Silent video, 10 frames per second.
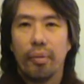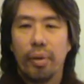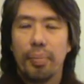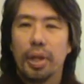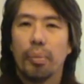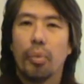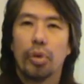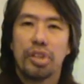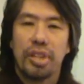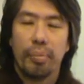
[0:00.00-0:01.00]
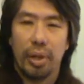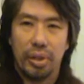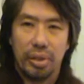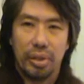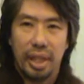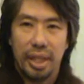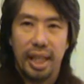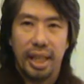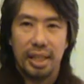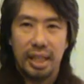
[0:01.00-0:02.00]
we become more similar to that
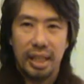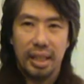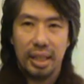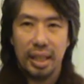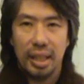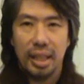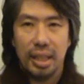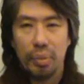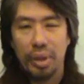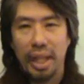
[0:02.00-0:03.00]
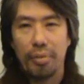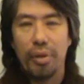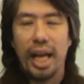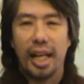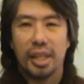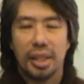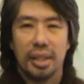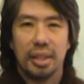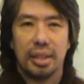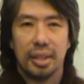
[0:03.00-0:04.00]
deity with every action.